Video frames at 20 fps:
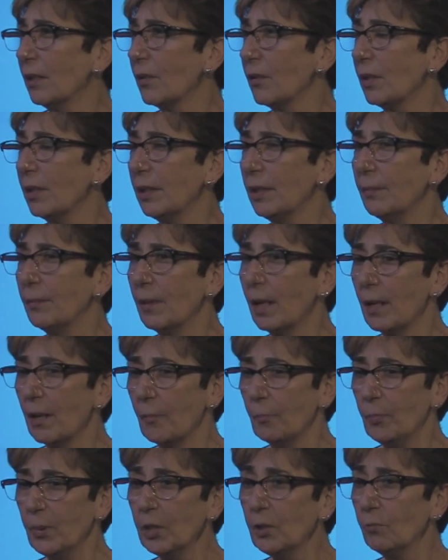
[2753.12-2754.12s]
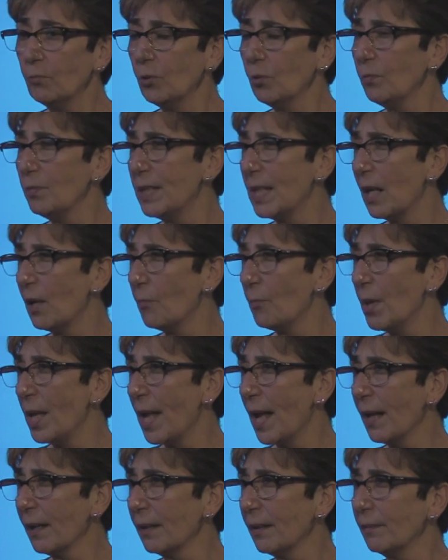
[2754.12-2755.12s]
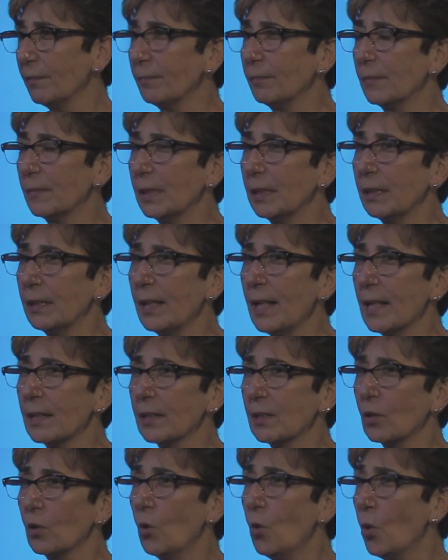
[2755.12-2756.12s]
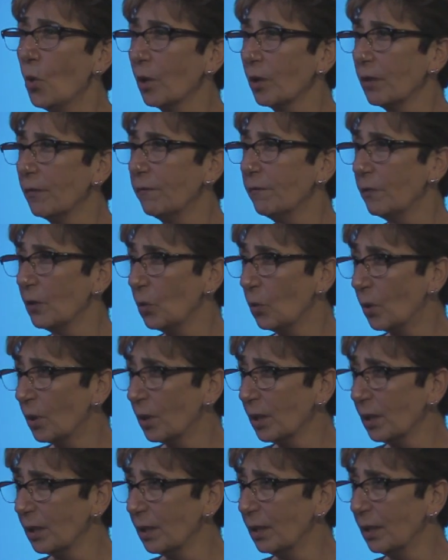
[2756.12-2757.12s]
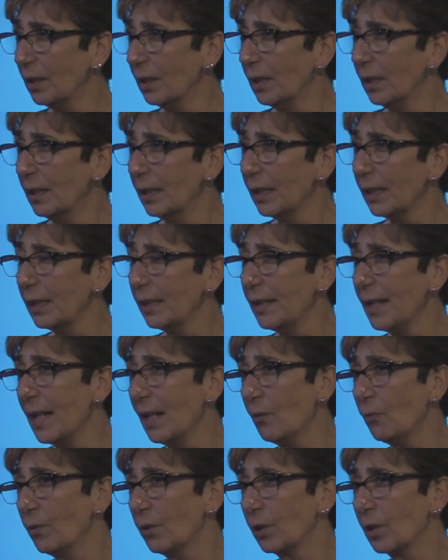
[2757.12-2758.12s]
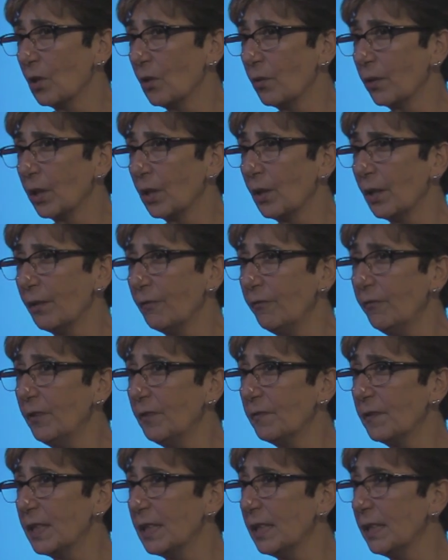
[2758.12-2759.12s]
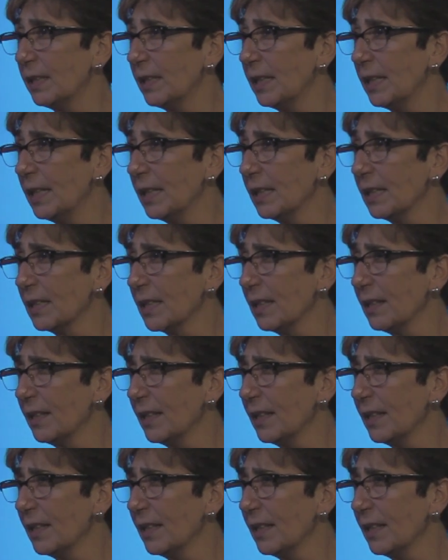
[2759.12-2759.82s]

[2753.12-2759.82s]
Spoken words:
The big room down back, it has a cork floor, and now we're going on 15 years, I